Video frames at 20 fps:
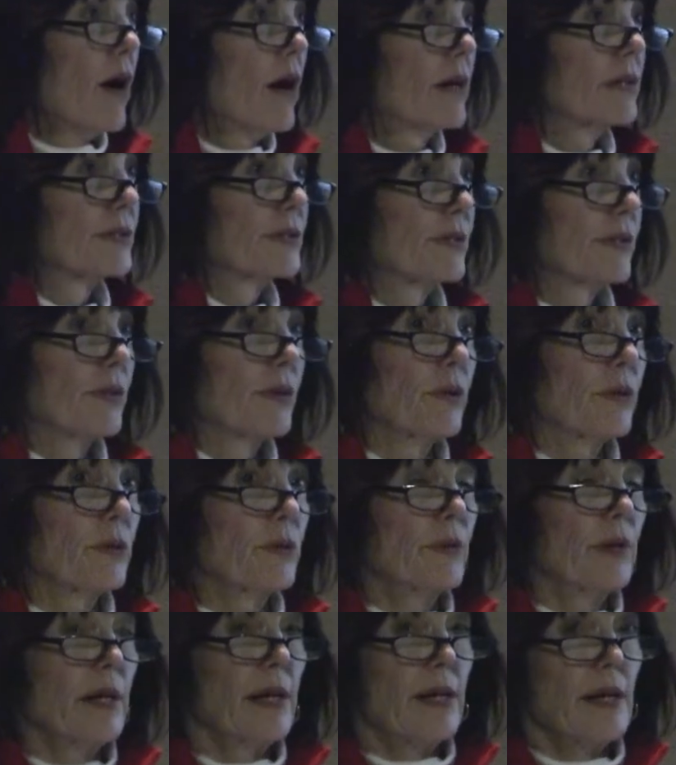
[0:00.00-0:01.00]

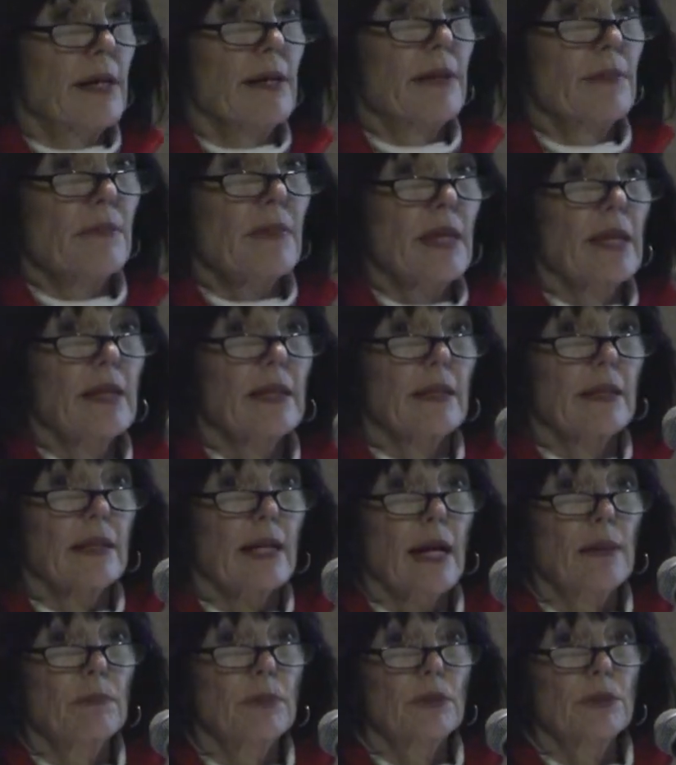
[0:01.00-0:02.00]
Also, um, then a
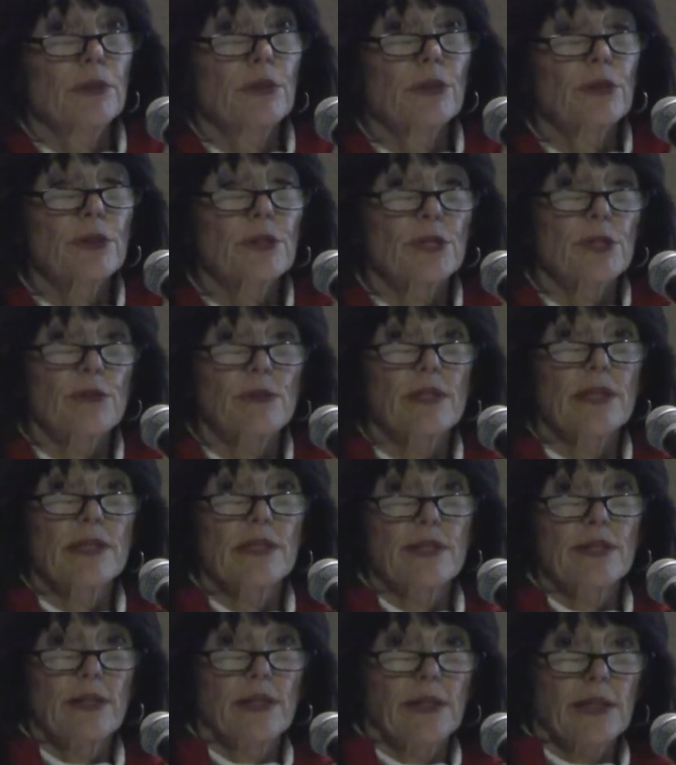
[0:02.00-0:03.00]
couple nurseries
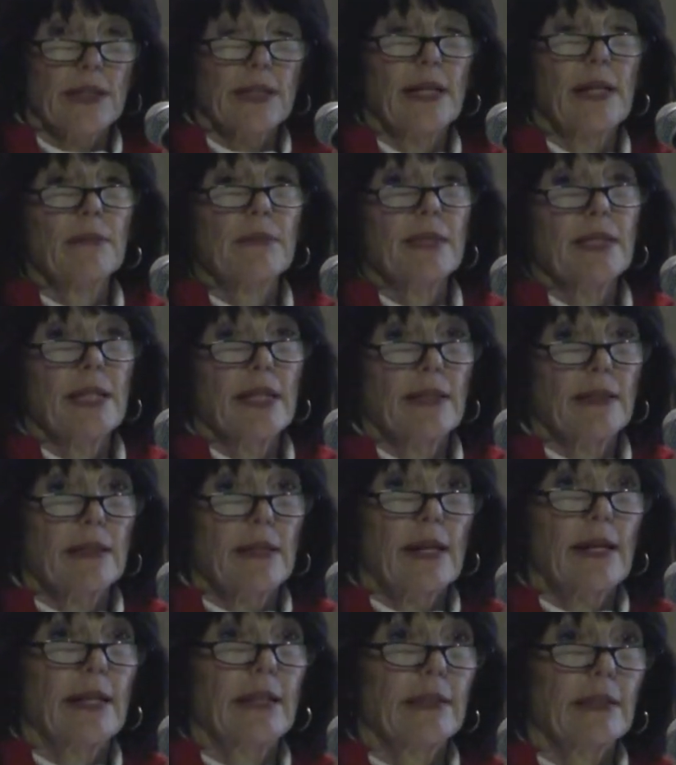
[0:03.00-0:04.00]
started coming
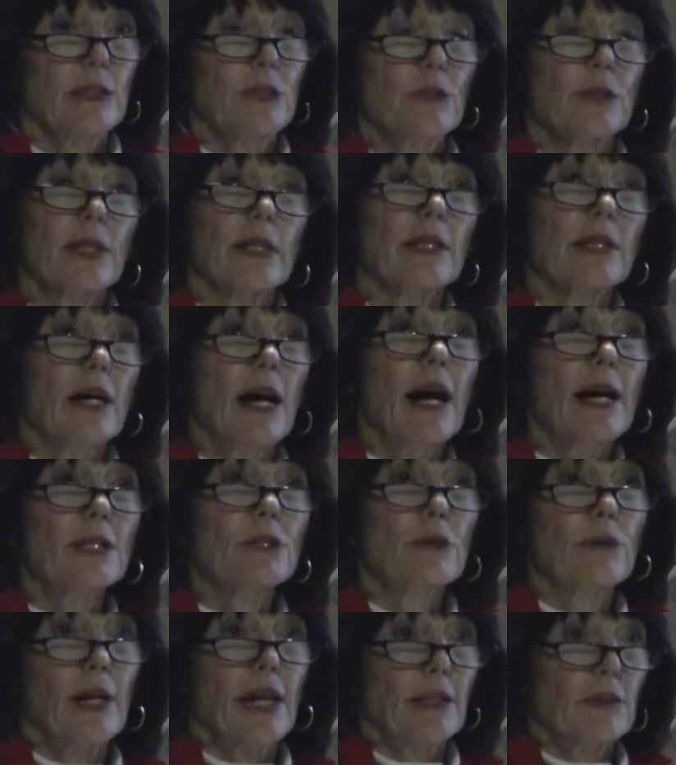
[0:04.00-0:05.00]
online that you could
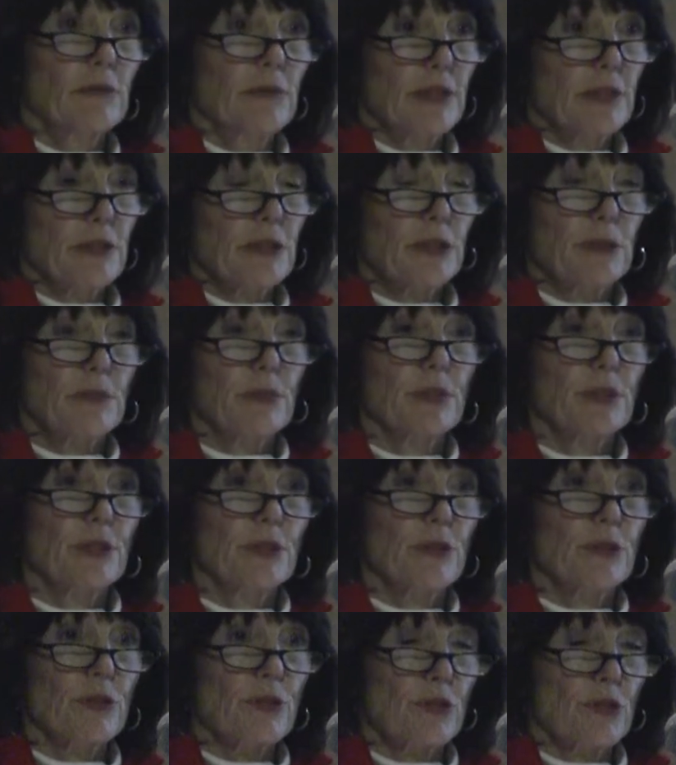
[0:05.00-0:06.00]
contract with to
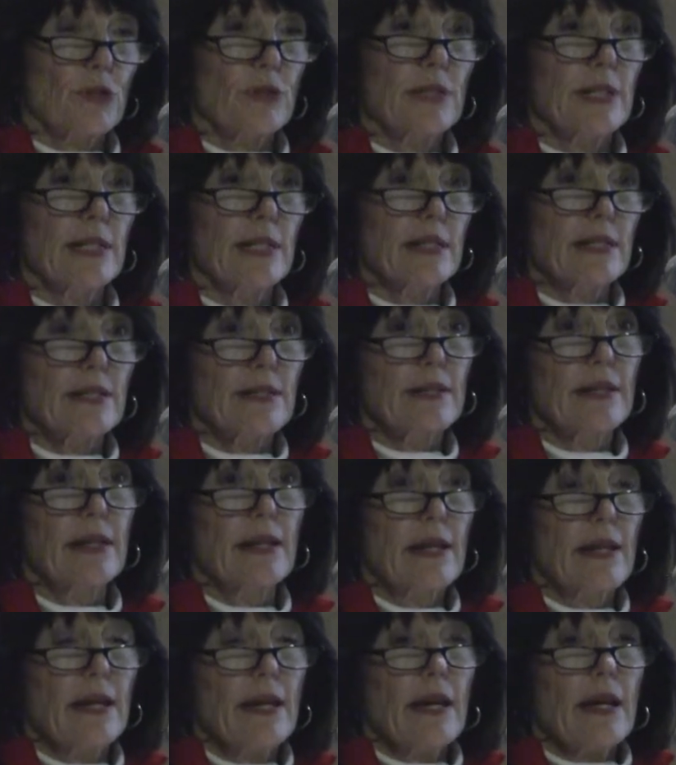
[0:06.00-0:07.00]
produce trees.
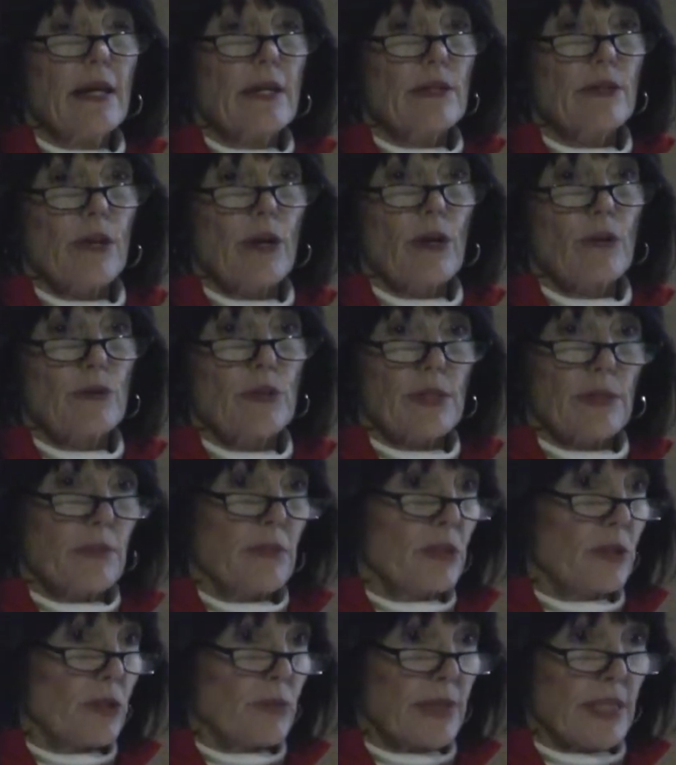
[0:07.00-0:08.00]
So
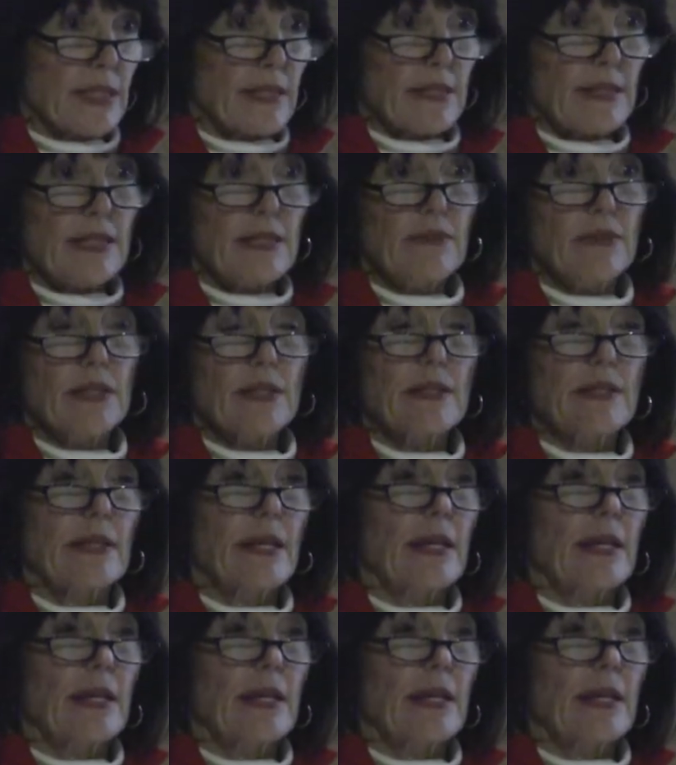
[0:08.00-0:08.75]
similar to what Steve was